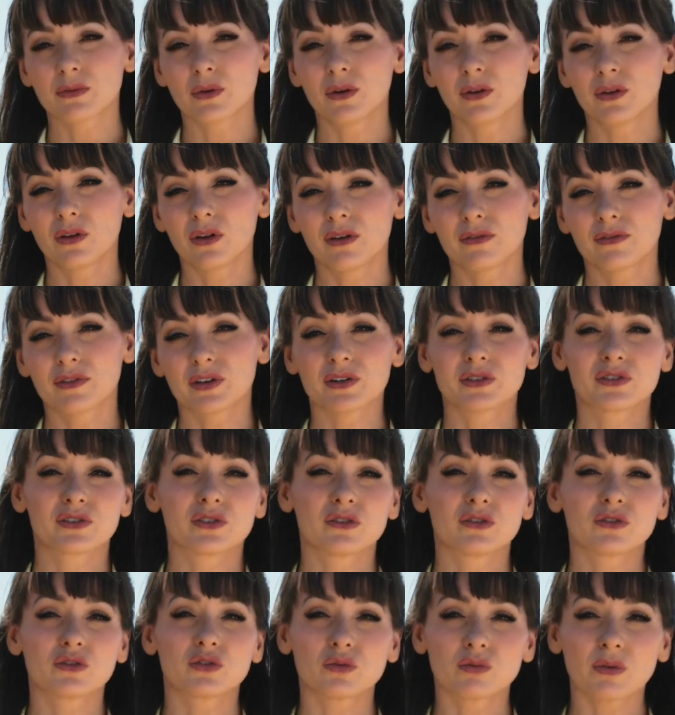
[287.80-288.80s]

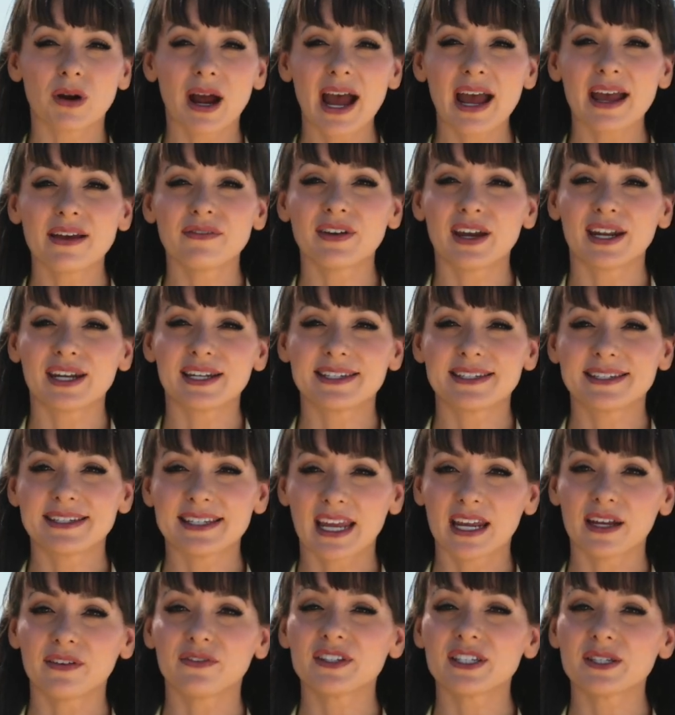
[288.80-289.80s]
rollovers, drive at a
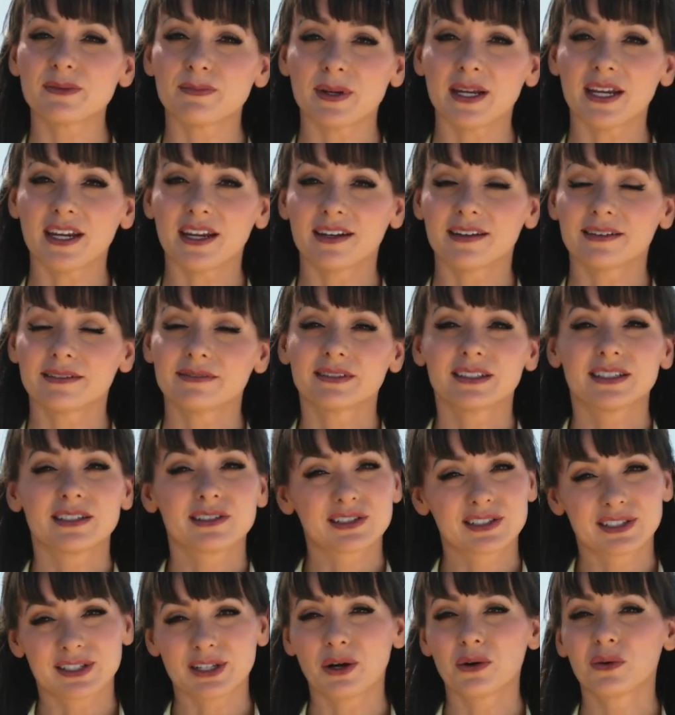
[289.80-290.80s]
safe speed.
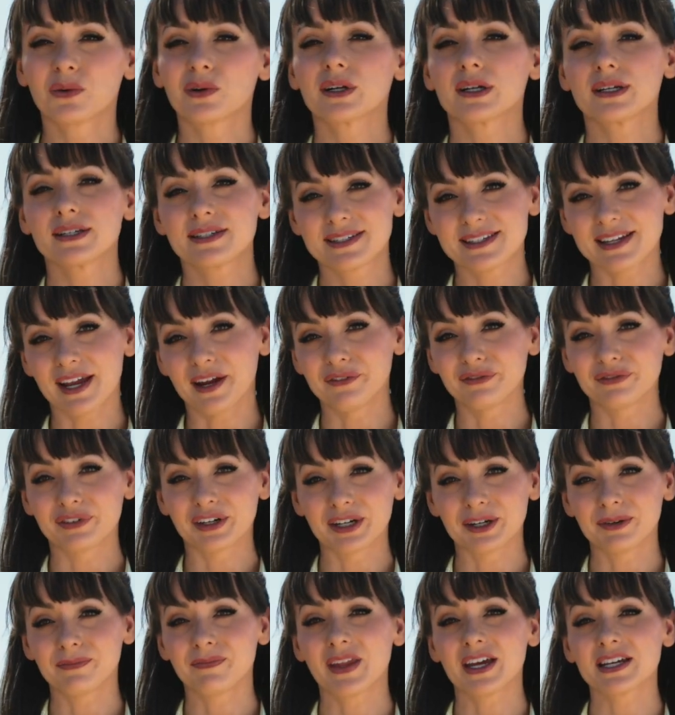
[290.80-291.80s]
Slower is
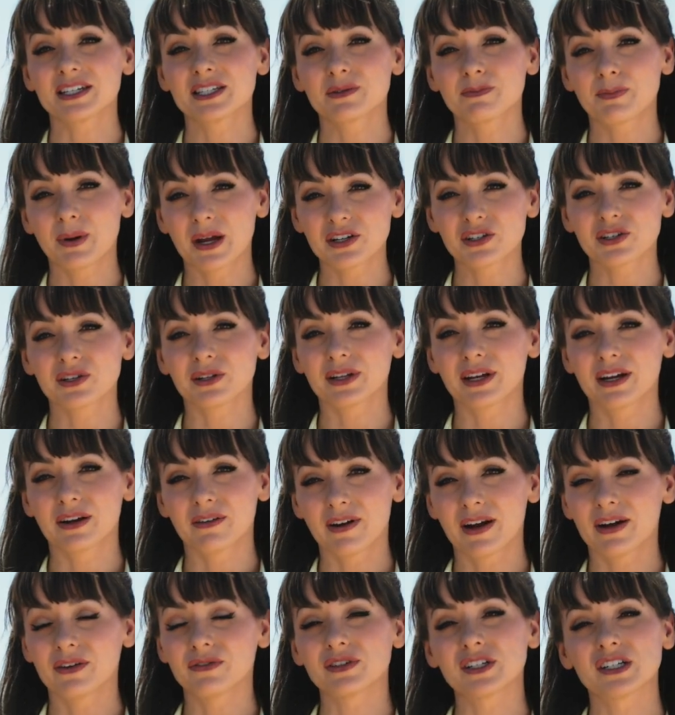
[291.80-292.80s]
safer, especially
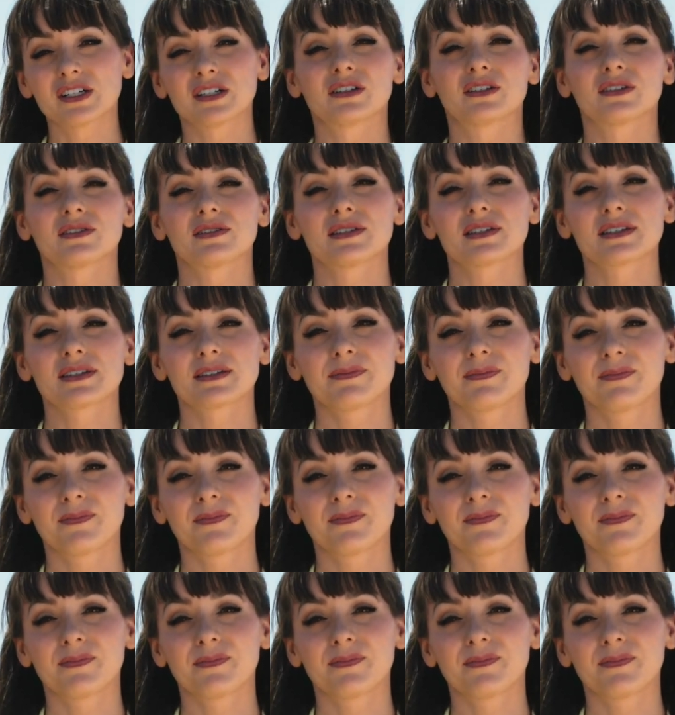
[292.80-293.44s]
around turns.